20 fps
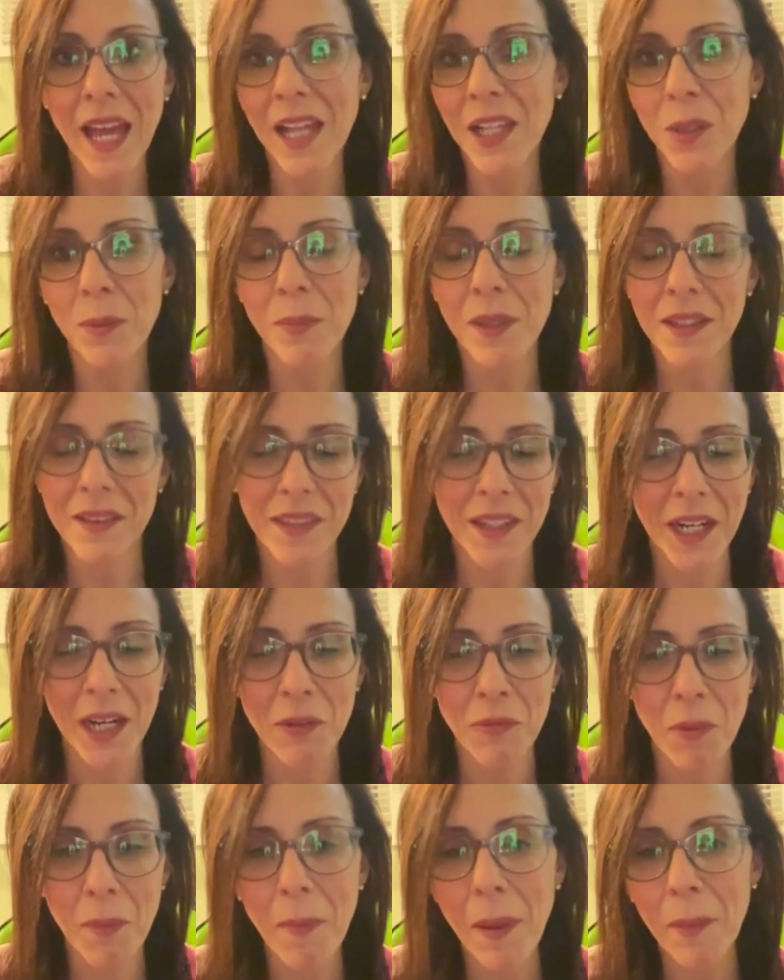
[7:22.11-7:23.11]
element that I
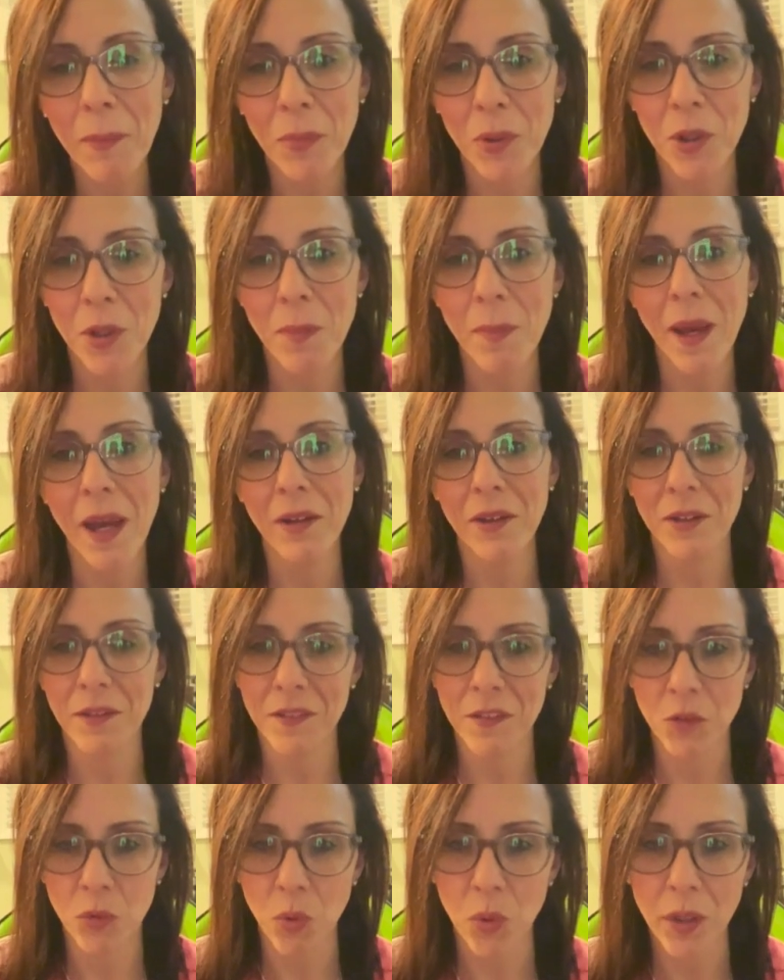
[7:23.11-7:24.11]
remembered about his
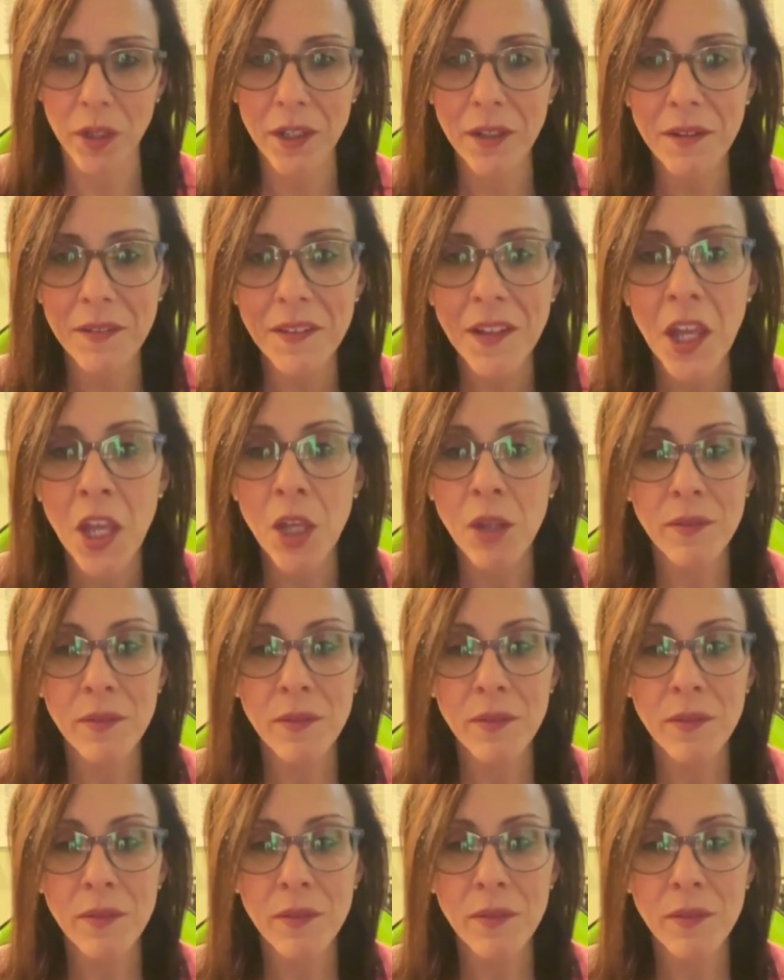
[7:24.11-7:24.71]
stories.